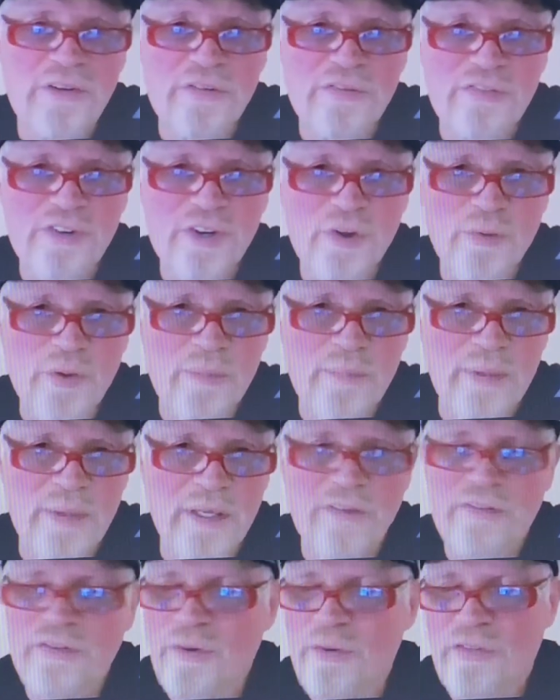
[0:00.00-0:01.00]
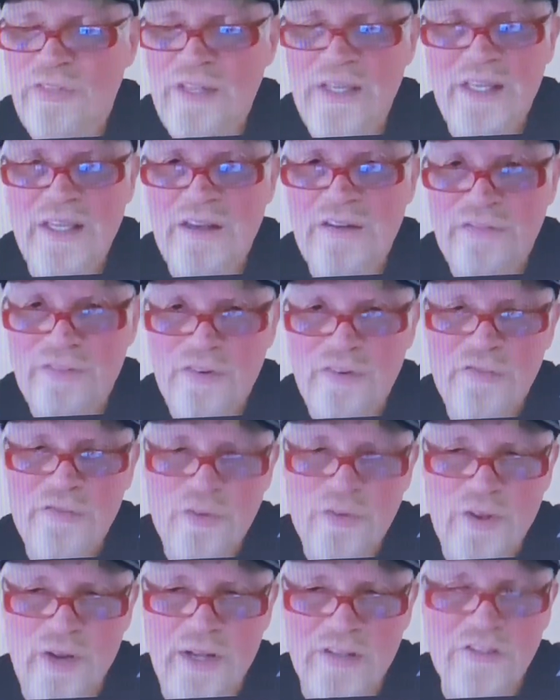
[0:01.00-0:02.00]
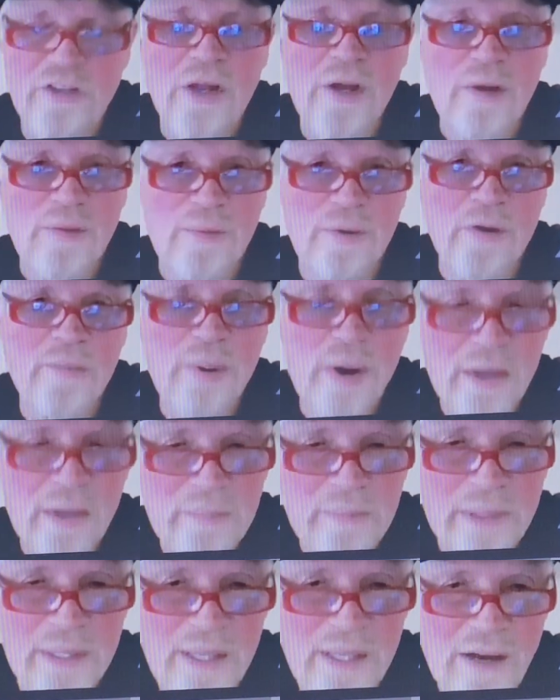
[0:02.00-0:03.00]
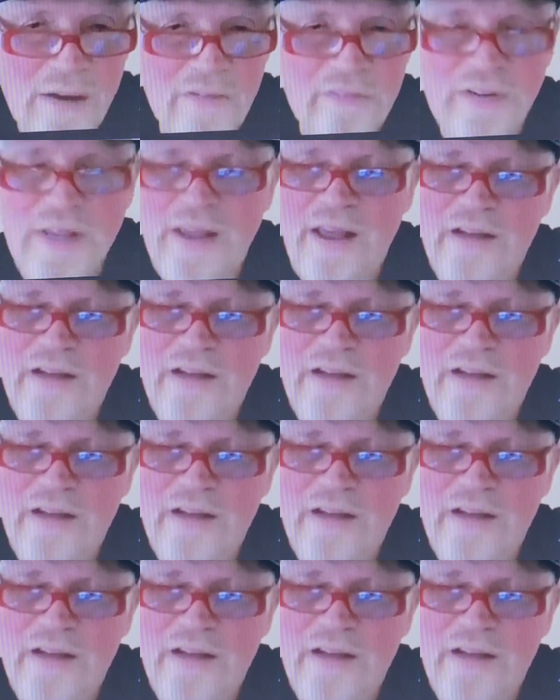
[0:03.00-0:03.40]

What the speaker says: of fear would be if you're thinking fearful thoughts? Well, probably be love.